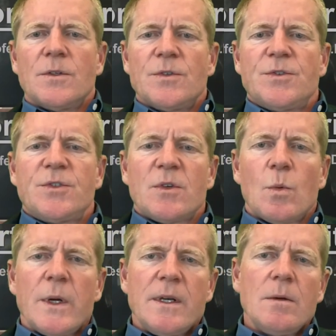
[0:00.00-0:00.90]
So
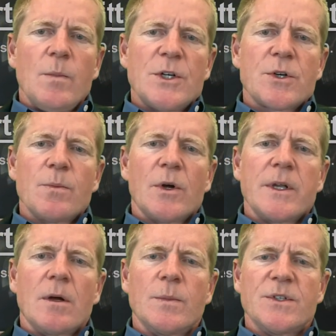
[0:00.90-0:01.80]
when measuring
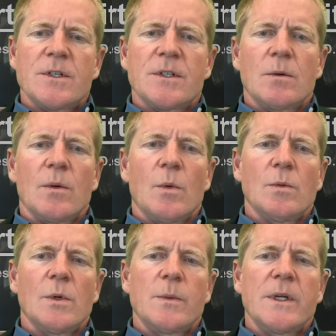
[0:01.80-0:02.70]
body composition,
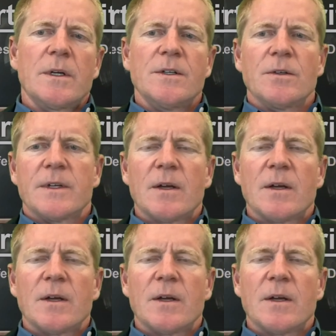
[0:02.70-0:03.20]
what are we going to do?